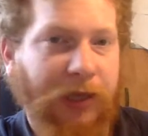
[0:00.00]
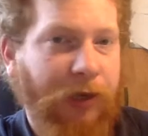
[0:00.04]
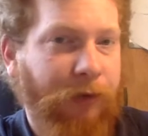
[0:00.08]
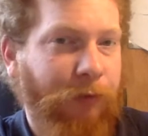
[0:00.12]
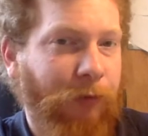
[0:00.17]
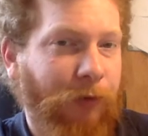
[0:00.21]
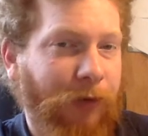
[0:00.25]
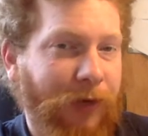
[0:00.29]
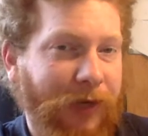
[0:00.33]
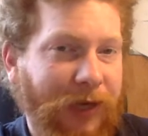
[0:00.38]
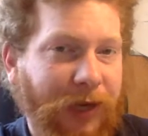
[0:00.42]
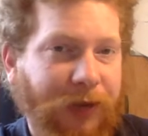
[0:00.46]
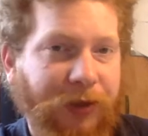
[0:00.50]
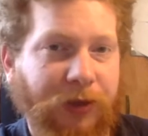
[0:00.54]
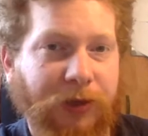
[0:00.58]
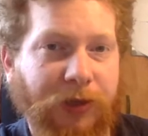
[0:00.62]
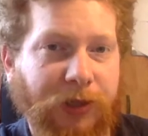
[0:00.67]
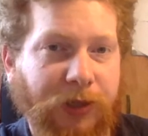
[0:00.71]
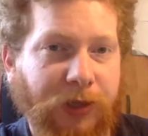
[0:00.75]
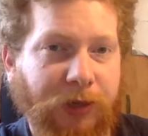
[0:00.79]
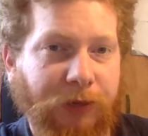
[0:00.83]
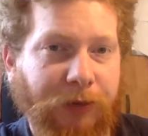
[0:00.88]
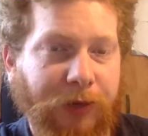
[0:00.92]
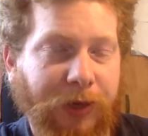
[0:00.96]
They want nothing
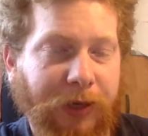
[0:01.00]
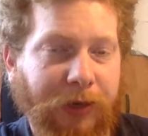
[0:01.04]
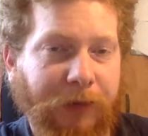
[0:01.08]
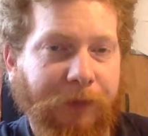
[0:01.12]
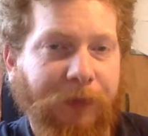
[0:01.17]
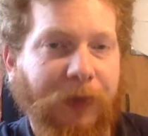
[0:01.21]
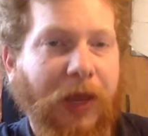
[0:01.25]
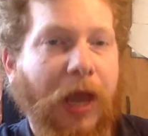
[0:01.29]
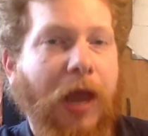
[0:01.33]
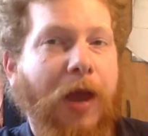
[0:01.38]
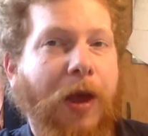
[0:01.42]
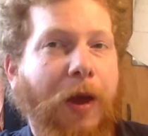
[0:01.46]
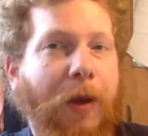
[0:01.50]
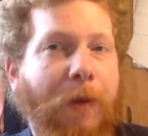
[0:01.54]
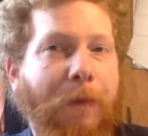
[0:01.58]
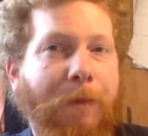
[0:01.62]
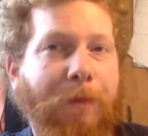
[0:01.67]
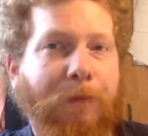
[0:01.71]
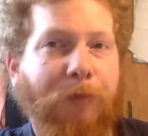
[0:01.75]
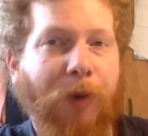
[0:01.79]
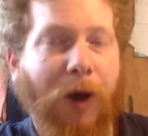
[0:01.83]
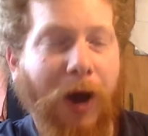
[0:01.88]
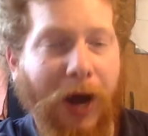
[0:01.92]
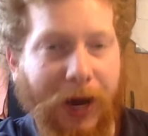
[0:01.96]
to do with it.
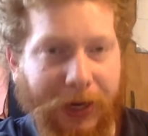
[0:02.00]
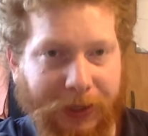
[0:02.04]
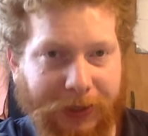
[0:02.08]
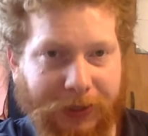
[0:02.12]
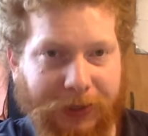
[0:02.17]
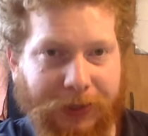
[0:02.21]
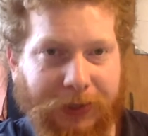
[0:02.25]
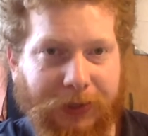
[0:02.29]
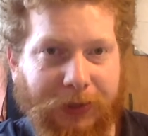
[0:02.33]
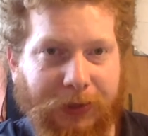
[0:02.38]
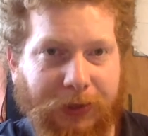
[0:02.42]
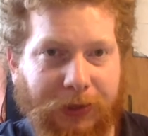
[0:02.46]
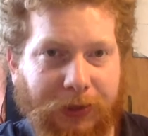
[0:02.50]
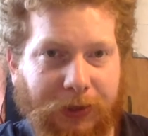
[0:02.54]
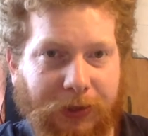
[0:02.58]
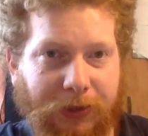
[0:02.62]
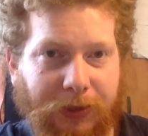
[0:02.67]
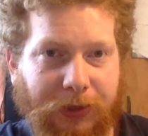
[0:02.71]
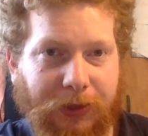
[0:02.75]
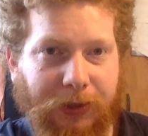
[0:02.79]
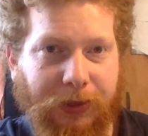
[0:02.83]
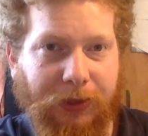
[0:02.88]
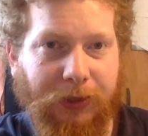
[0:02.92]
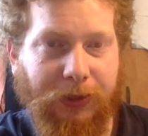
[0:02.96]
But
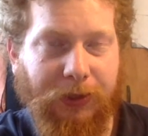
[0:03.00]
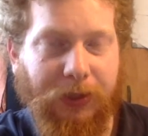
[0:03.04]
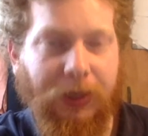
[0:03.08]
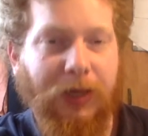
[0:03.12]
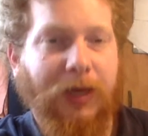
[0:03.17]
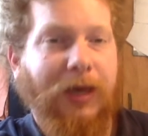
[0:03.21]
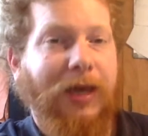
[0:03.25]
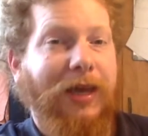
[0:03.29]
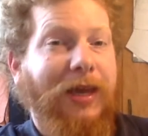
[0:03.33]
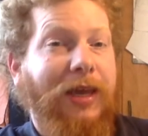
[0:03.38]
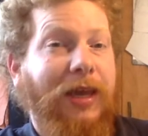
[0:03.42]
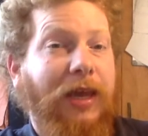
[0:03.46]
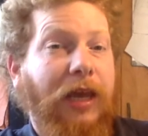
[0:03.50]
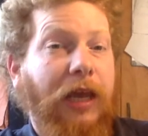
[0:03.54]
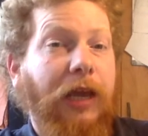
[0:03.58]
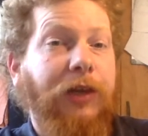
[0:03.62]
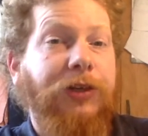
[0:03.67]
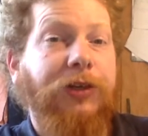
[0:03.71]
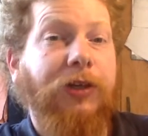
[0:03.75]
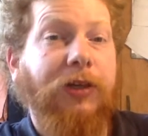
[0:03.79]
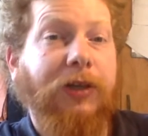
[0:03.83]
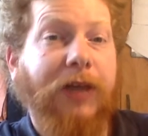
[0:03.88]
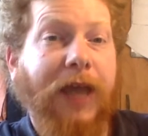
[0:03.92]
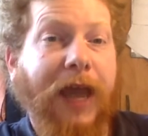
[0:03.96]

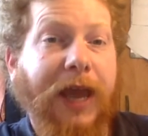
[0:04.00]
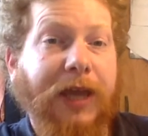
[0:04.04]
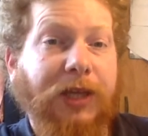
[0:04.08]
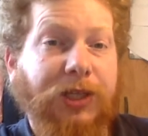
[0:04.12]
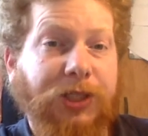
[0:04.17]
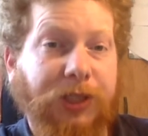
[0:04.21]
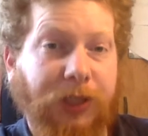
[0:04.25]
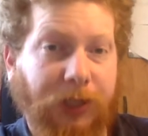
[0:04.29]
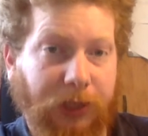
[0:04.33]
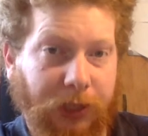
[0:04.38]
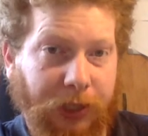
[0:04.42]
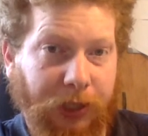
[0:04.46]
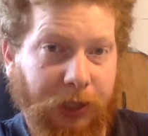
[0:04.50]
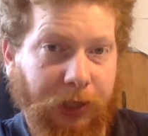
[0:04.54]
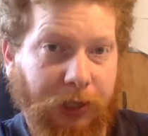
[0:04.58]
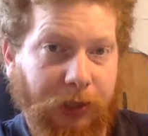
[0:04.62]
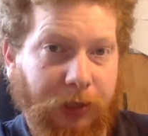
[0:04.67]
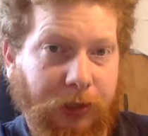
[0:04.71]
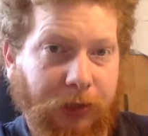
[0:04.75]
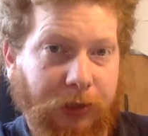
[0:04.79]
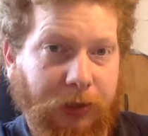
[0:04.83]
internationally,